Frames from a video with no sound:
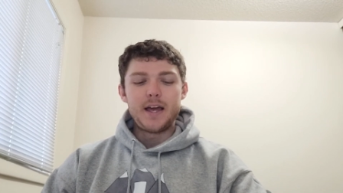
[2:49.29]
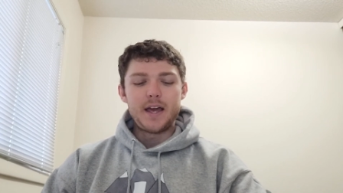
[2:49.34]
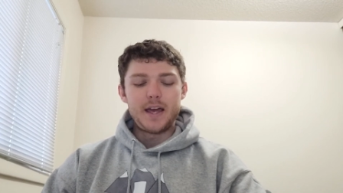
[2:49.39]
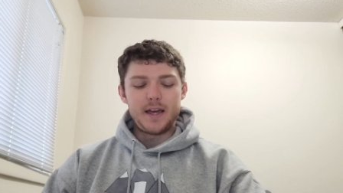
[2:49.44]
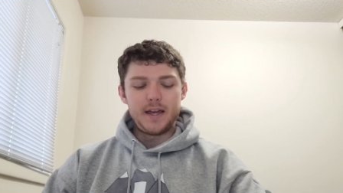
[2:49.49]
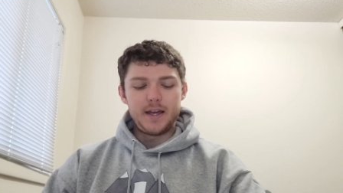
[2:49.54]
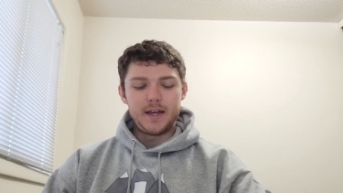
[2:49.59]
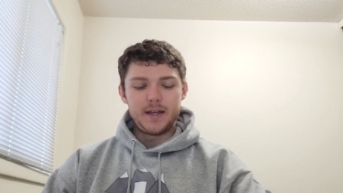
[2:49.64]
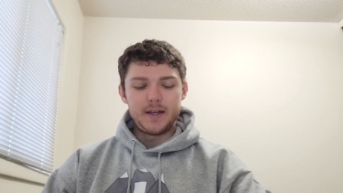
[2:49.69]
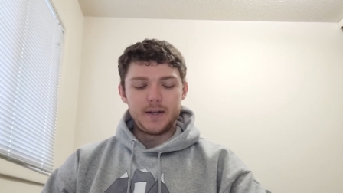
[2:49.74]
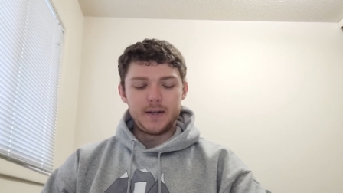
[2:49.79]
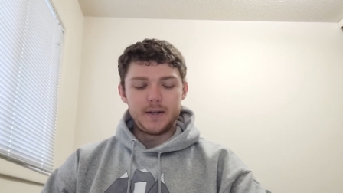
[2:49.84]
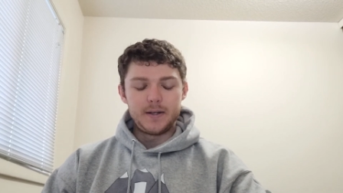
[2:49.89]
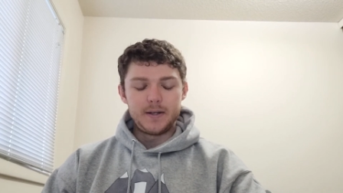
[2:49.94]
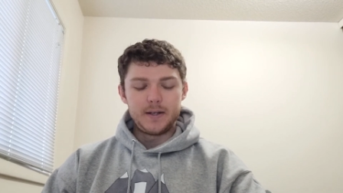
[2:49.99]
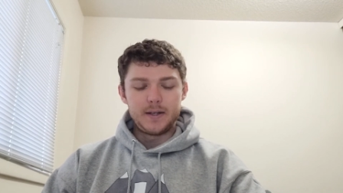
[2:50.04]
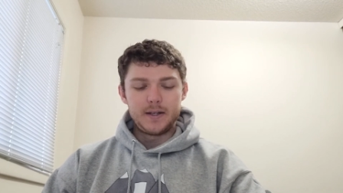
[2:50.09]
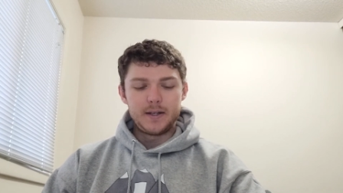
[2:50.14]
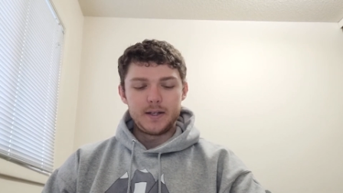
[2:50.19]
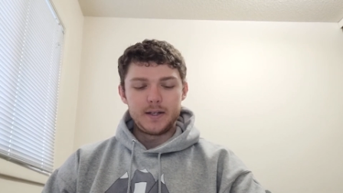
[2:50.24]
And
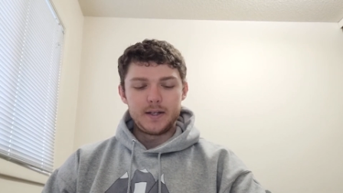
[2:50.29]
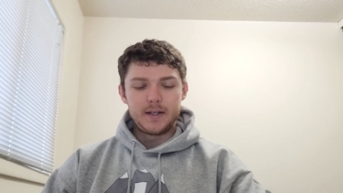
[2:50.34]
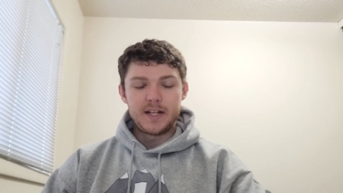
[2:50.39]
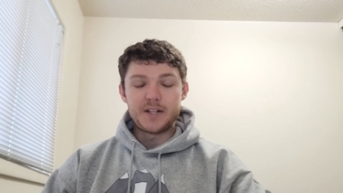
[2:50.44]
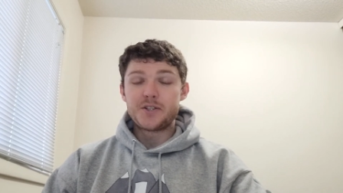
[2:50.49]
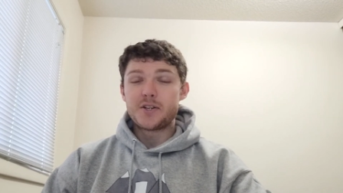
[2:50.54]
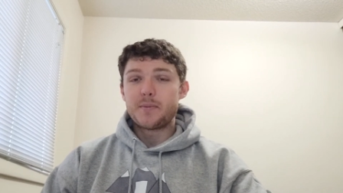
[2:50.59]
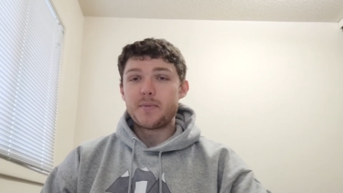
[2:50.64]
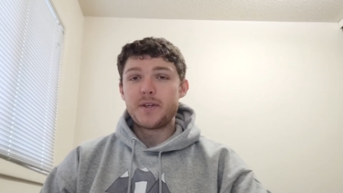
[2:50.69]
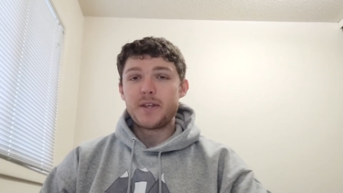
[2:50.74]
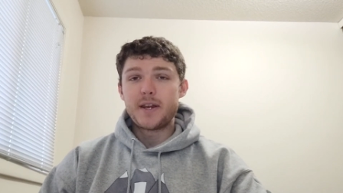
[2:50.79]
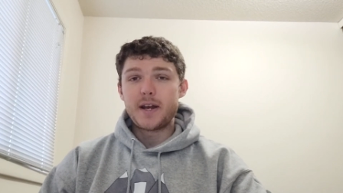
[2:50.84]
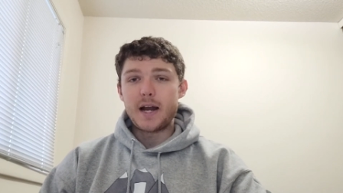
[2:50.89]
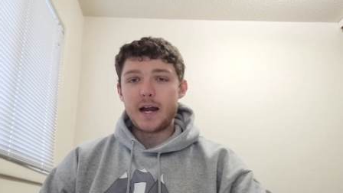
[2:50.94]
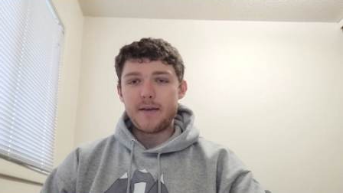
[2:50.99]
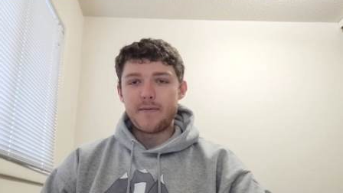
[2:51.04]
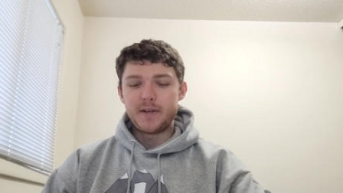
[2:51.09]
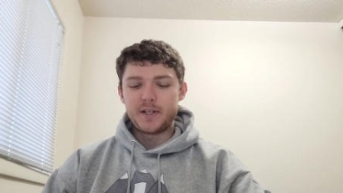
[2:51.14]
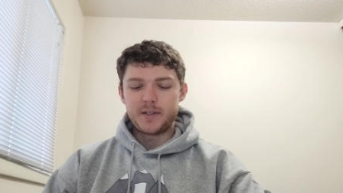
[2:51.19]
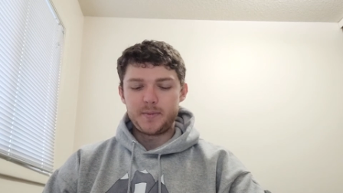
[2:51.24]
it's something that
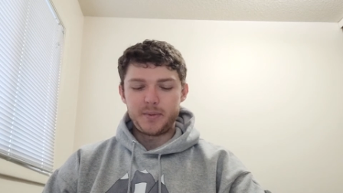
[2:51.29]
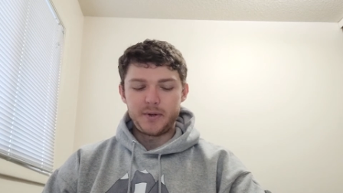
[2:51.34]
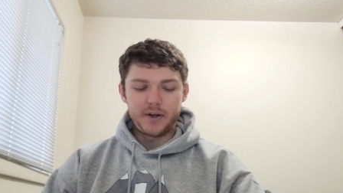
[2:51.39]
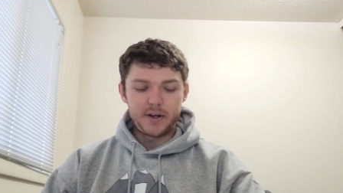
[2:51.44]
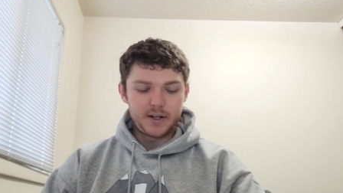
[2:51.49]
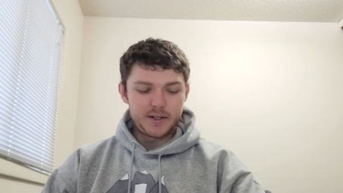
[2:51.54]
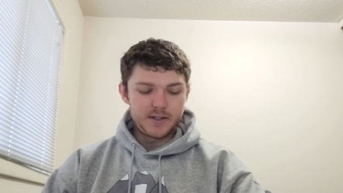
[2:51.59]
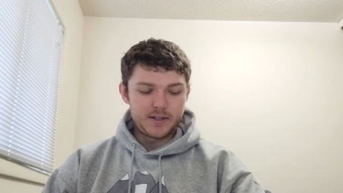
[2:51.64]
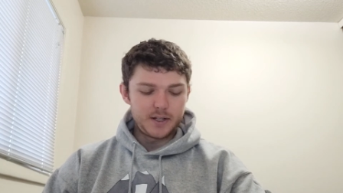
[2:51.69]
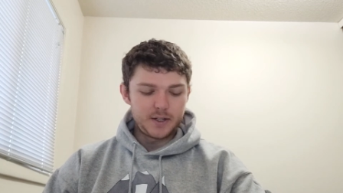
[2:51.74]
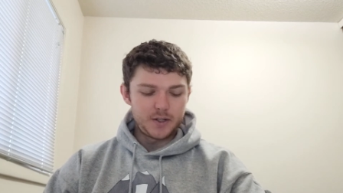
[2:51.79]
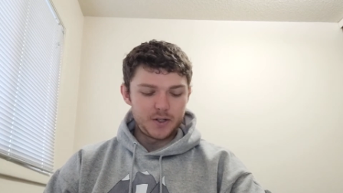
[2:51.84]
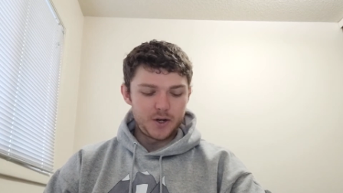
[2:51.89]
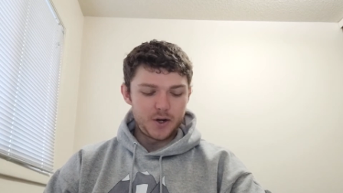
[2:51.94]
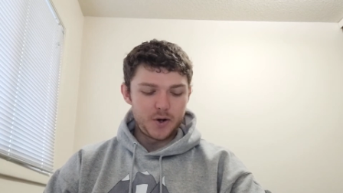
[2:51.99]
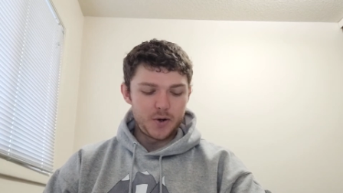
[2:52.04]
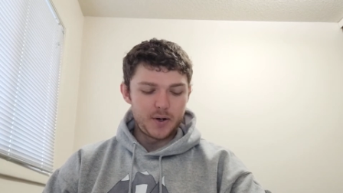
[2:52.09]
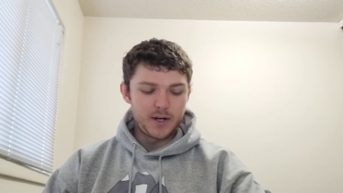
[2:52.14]
I've experienced it too.